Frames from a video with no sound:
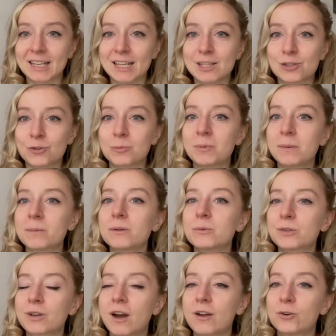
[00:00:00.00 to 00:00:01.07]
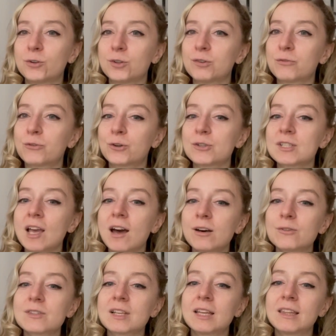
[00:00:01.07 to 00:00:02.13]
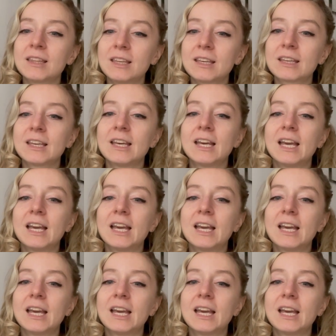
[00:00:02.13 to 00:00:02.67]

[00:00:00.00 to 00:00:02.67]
And so people with Chiron in the first house, I think,